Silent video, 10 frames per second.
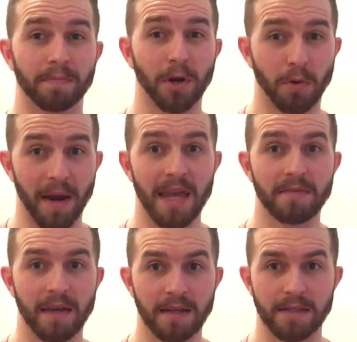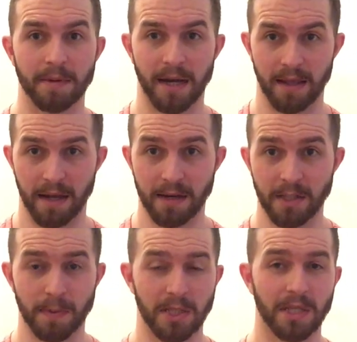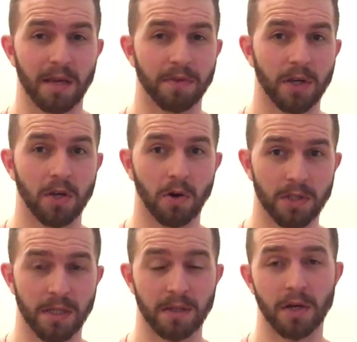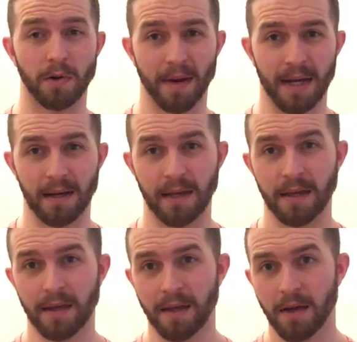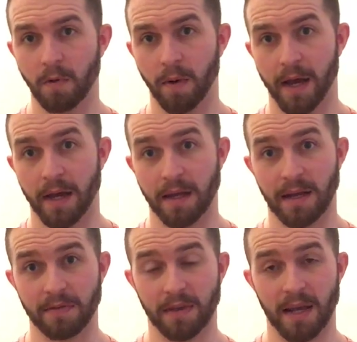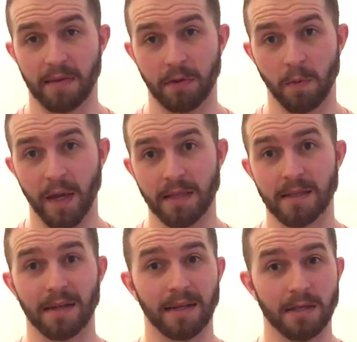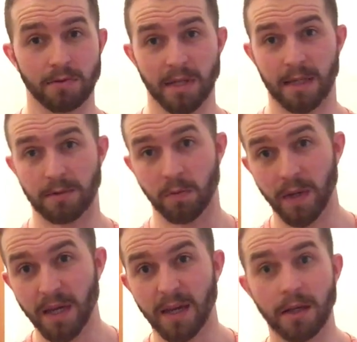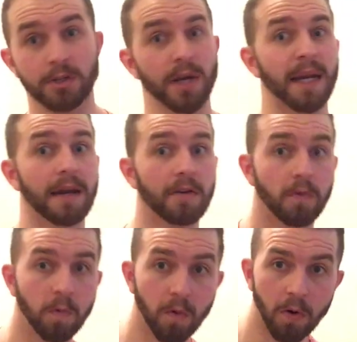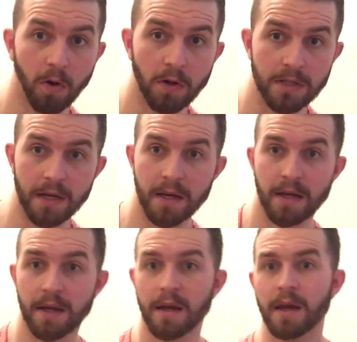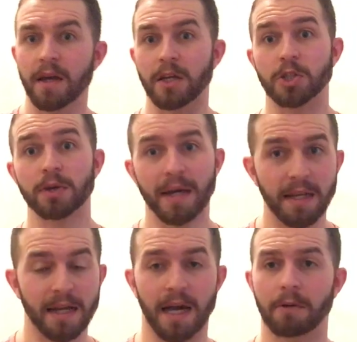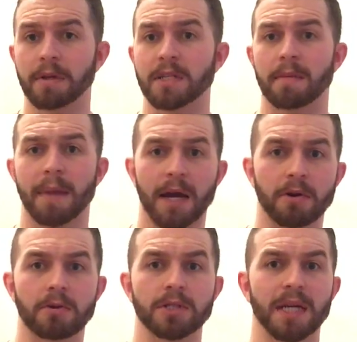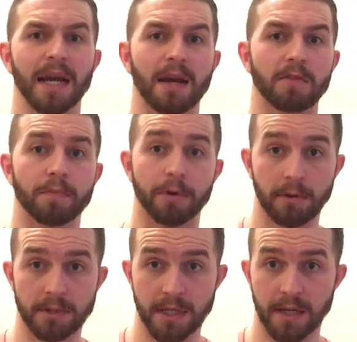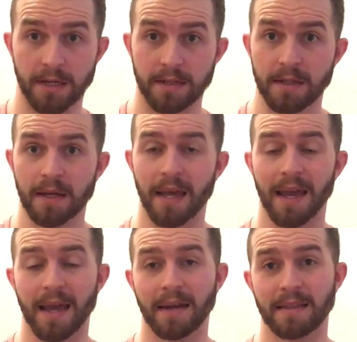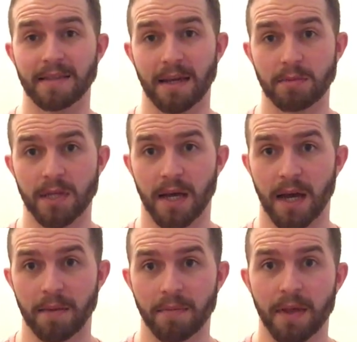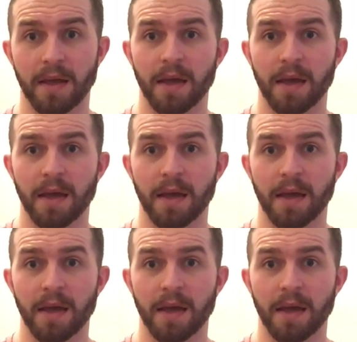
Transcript: cravings by then, especially if you're cutting correctly, where you're lifting heavy weights at least 3 times a week, you're drinking enough water, you're tracking your calories and your macros, you're getting enough protein in at the same time.